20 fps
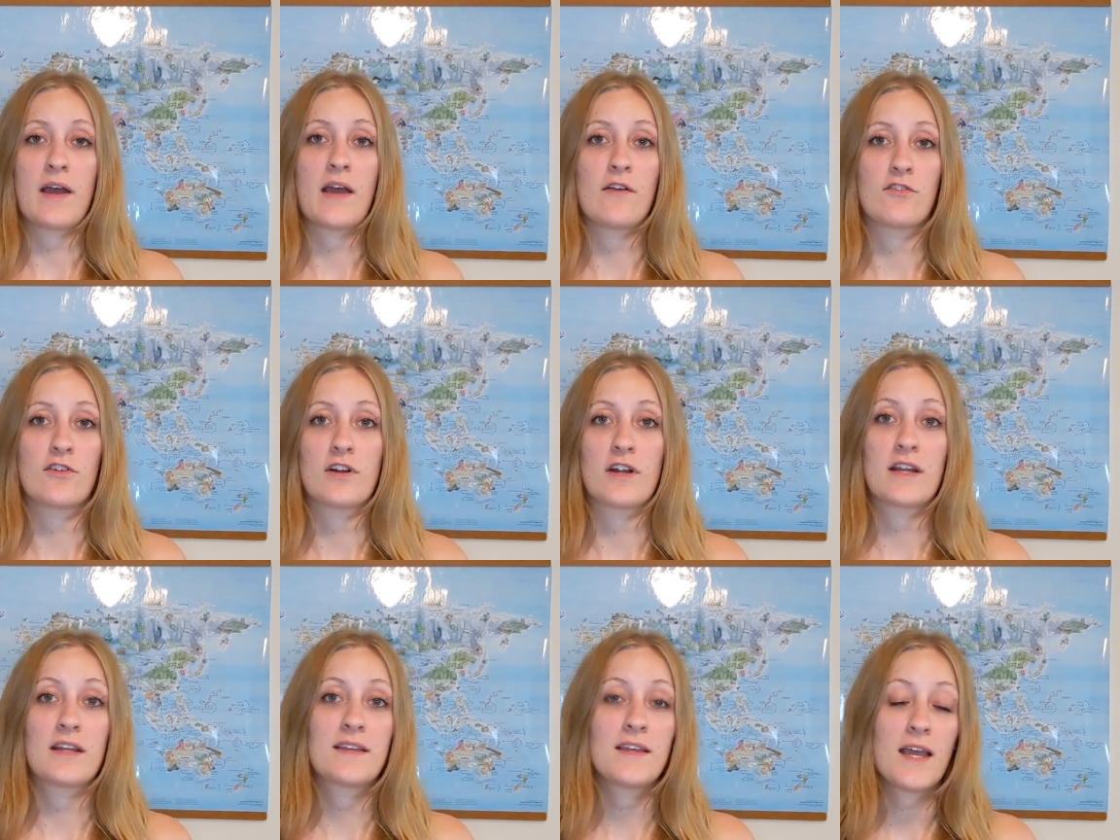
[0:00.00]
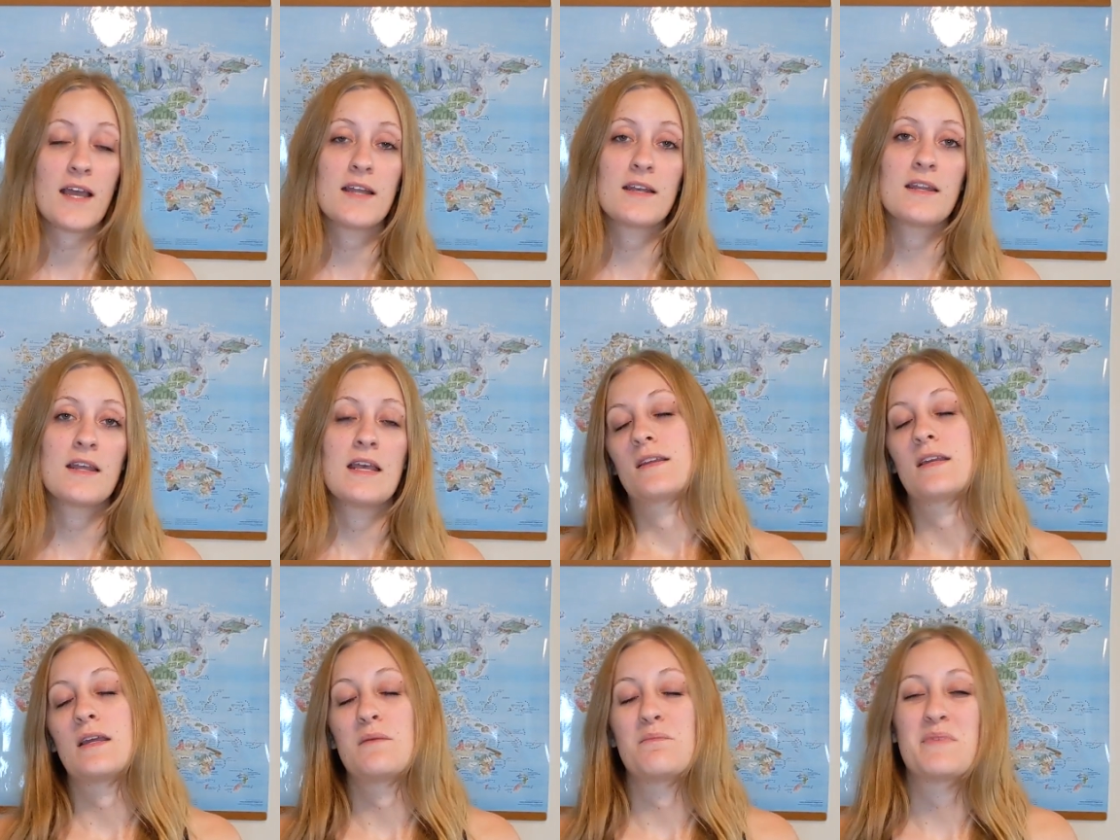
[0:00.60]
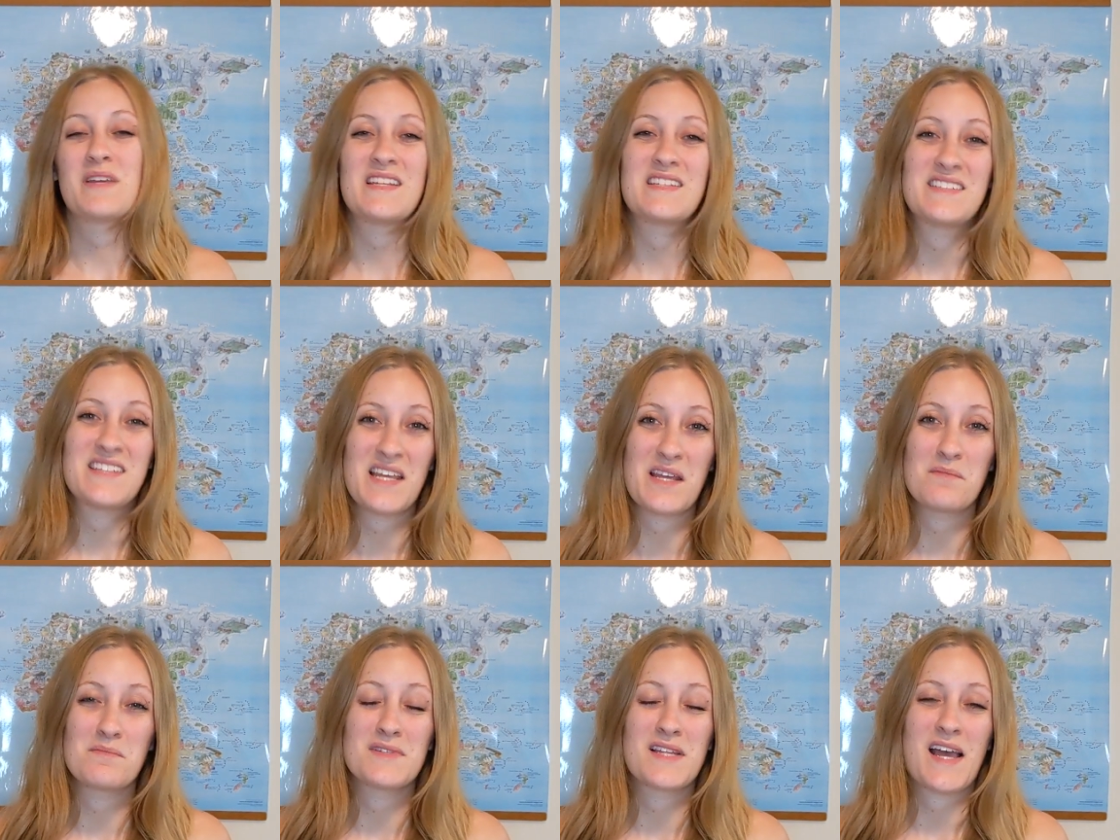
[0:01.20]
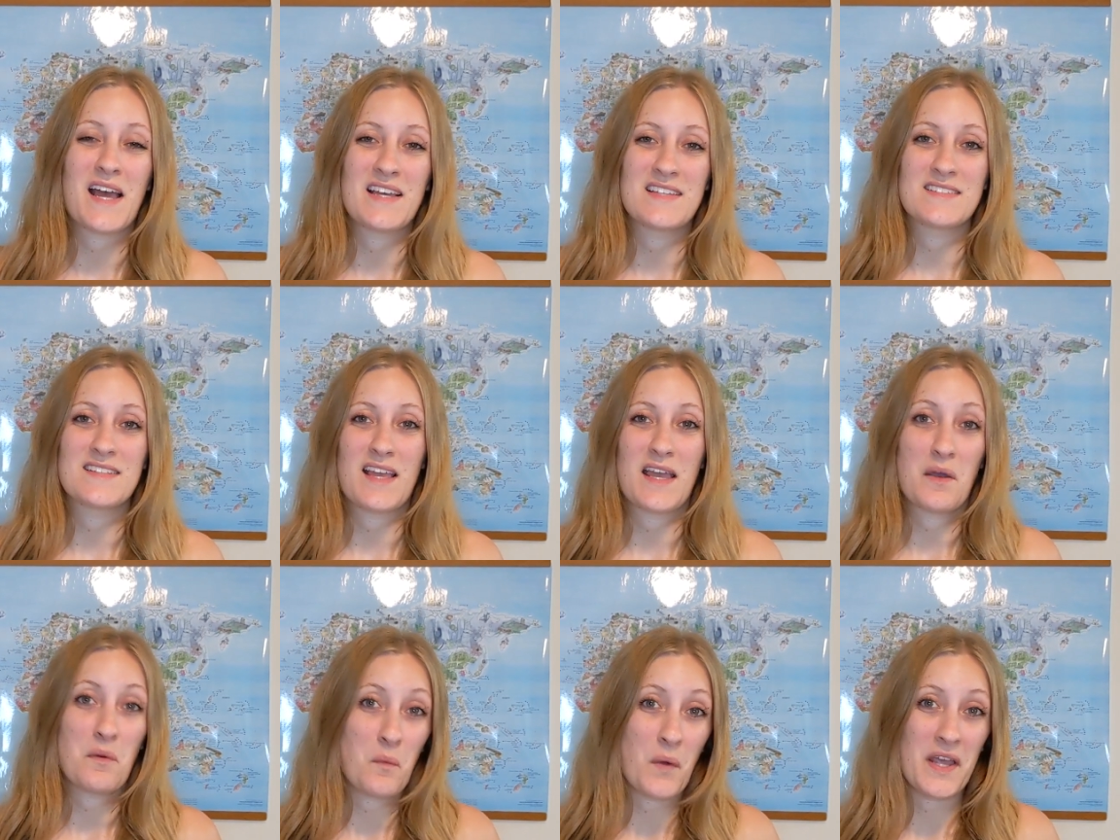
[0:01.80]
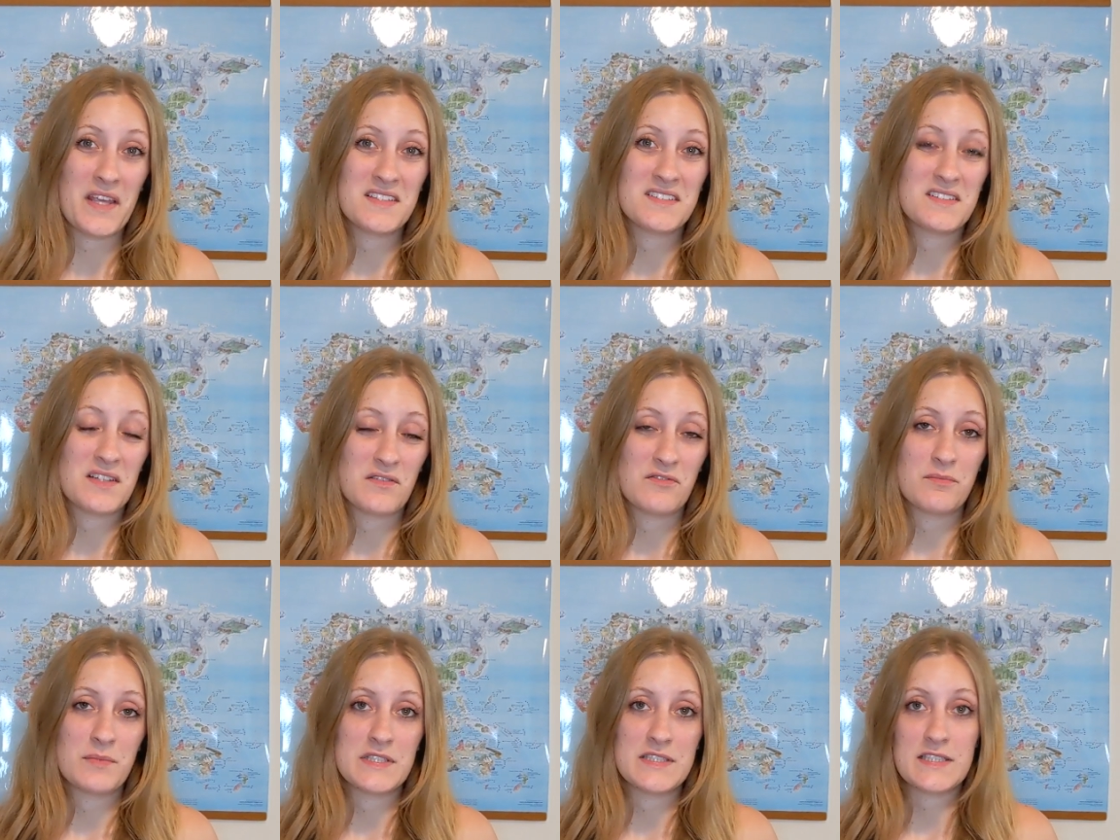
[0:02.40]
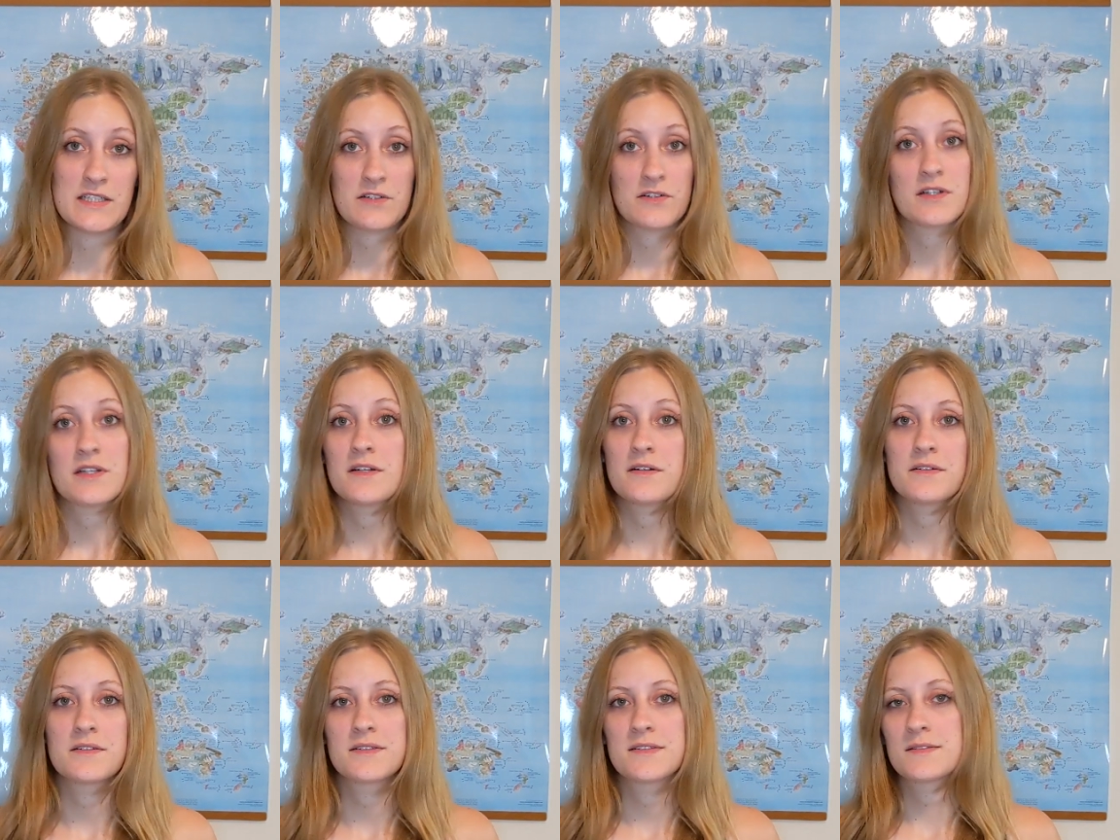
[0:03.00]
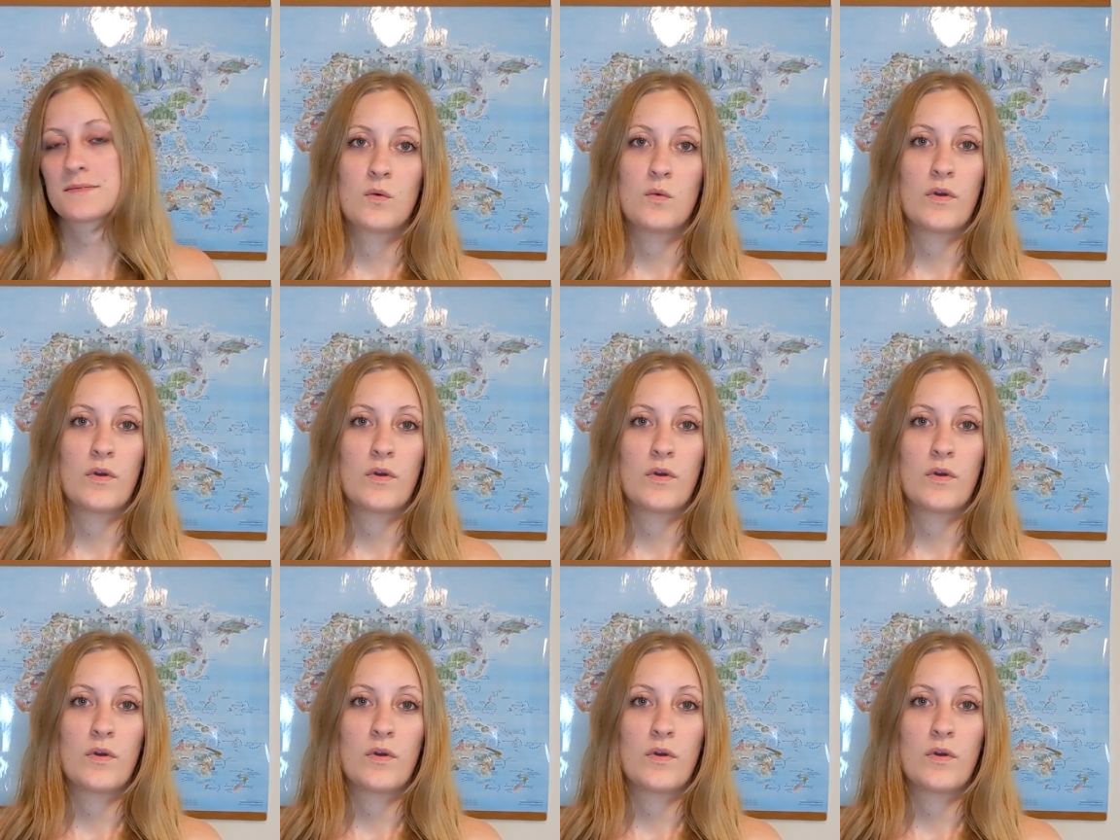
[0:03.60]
ever again can be deemed as a waste of materials.